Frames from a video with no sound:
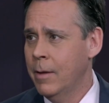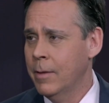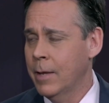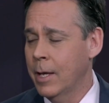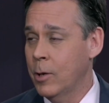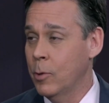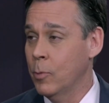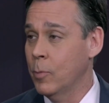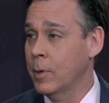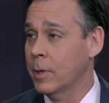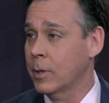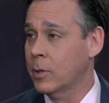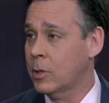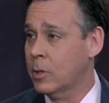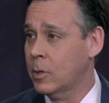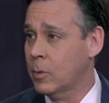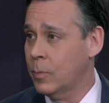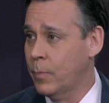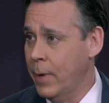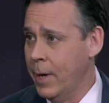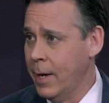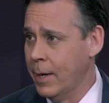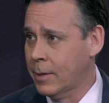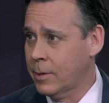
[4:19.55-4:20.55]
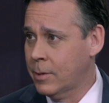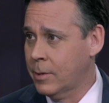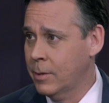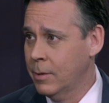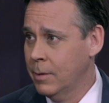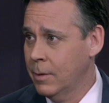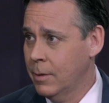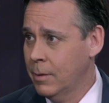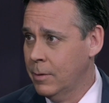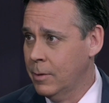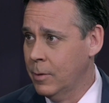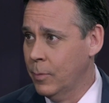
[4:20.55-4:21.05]
that you would expect
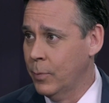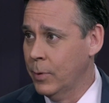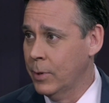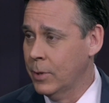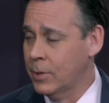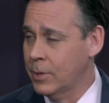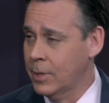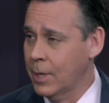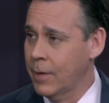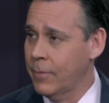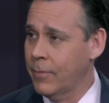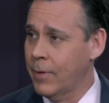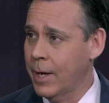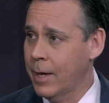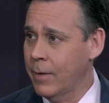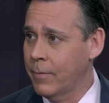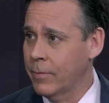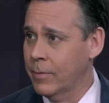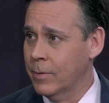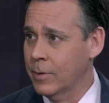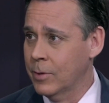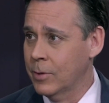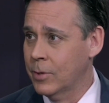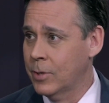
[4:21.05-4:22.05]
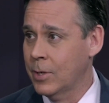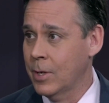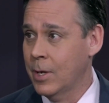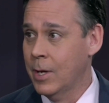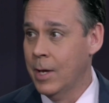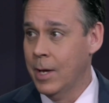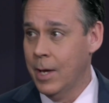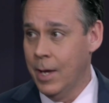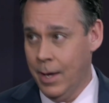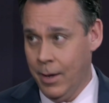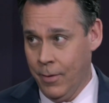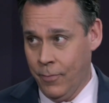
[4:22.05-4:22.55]
to be safe havens
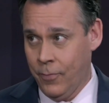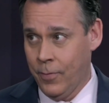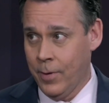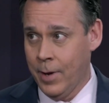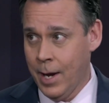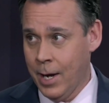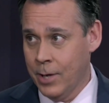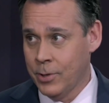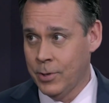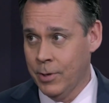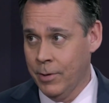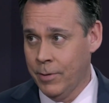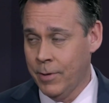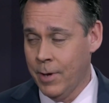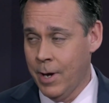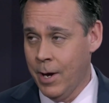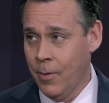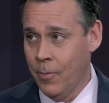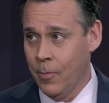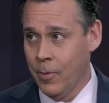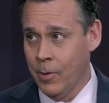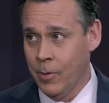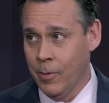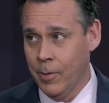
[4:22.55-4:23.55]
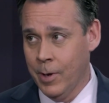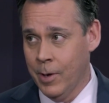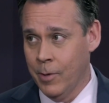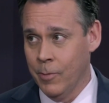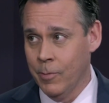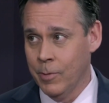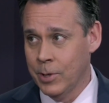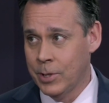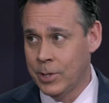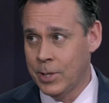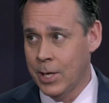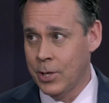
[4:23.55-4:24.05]
if we actually thought we were in a
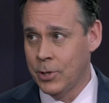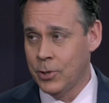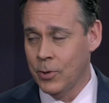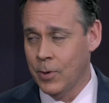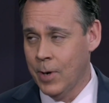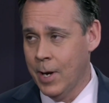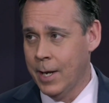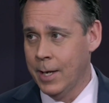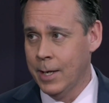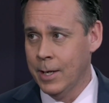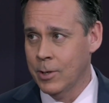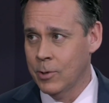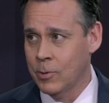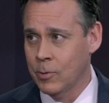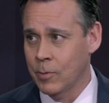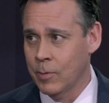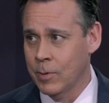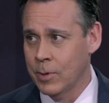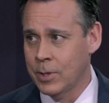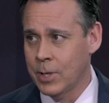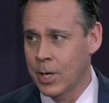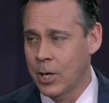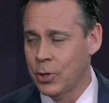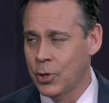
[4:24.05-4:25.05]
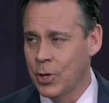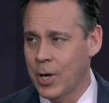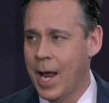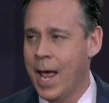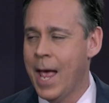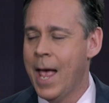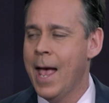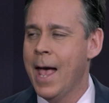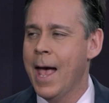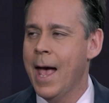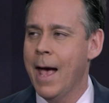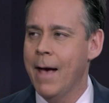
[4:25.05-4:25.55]
recession or heading into a recession,
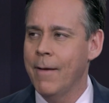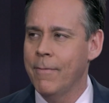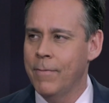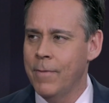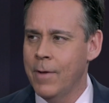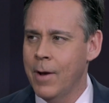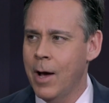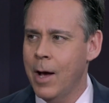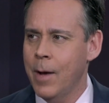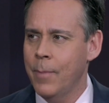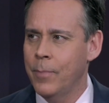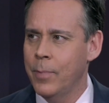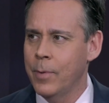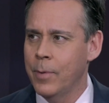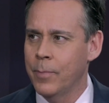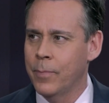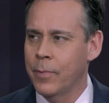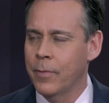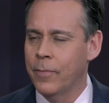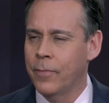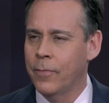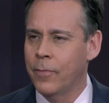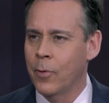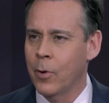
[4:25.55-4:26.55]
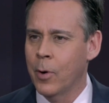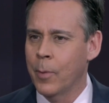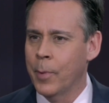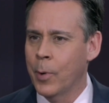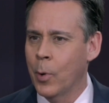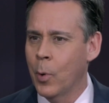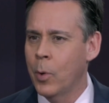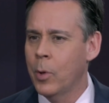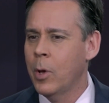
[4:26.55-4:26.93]
have not been performing.